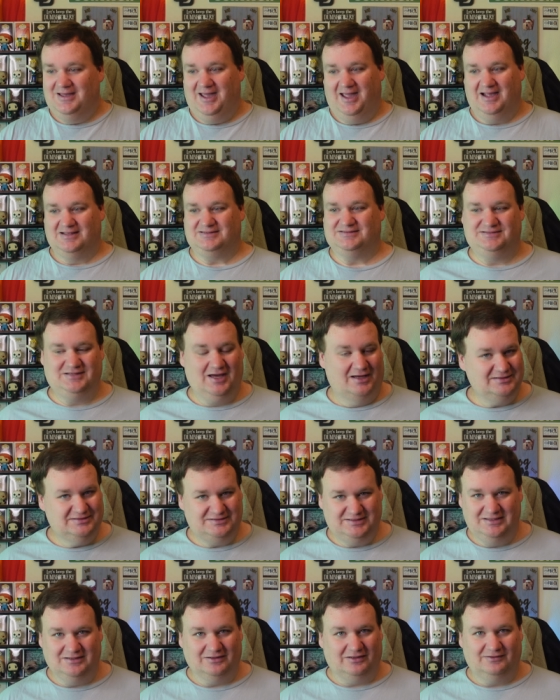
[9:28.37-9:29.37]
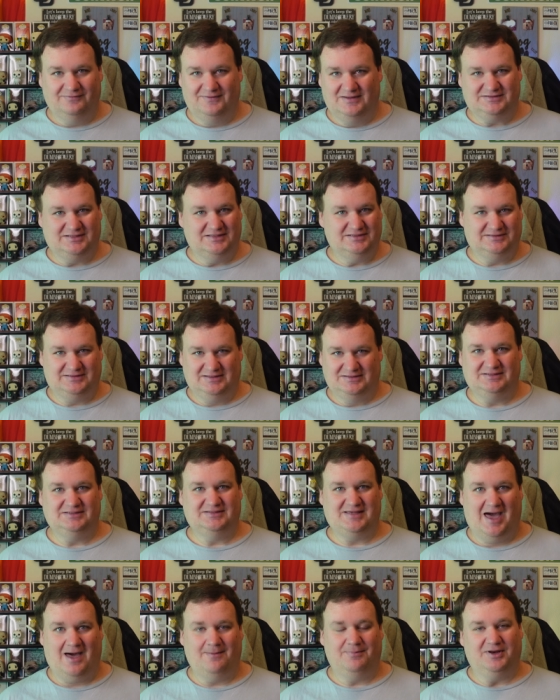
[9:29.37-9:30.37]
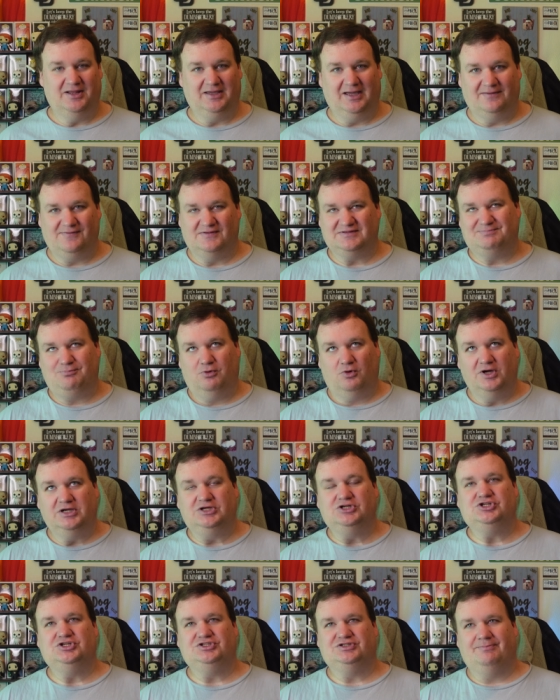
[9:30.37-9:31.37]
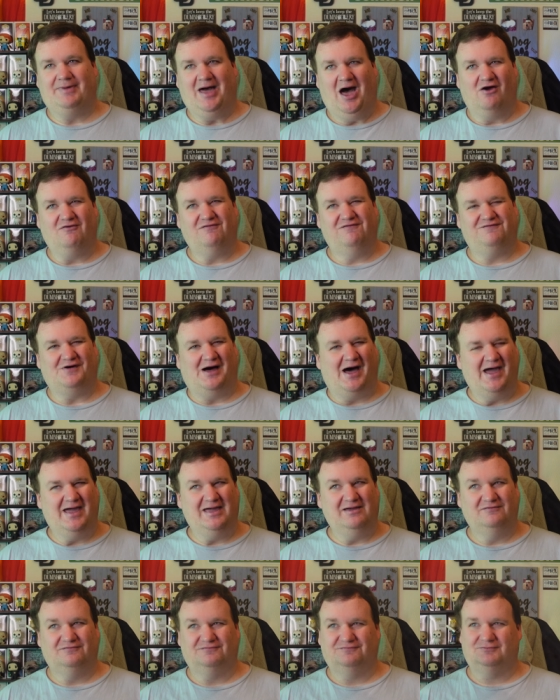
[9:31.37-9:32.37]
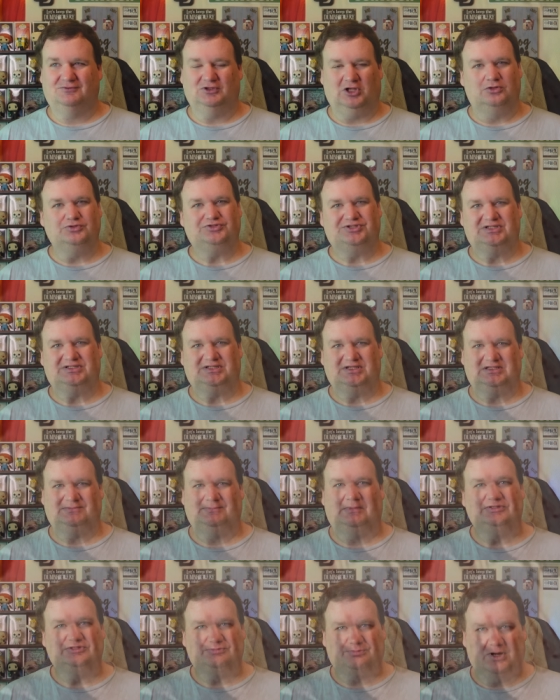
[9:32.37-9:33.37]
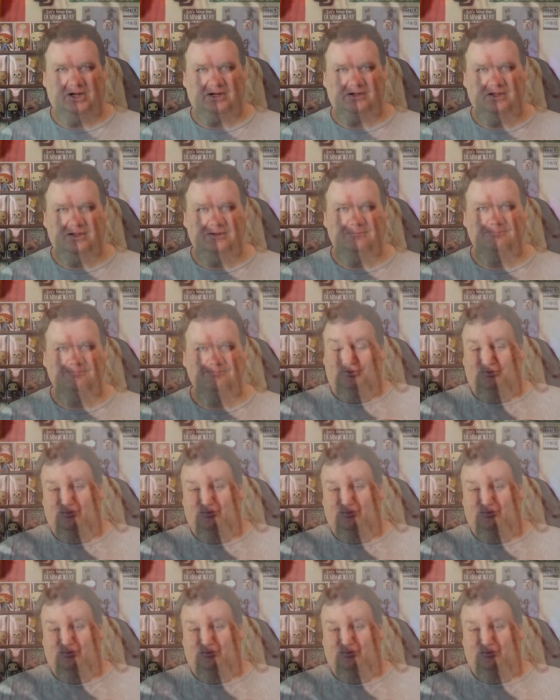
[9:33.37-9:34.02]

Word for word: It's done deal. This is this is happening. At this point, she's about five, close to six months pregnant.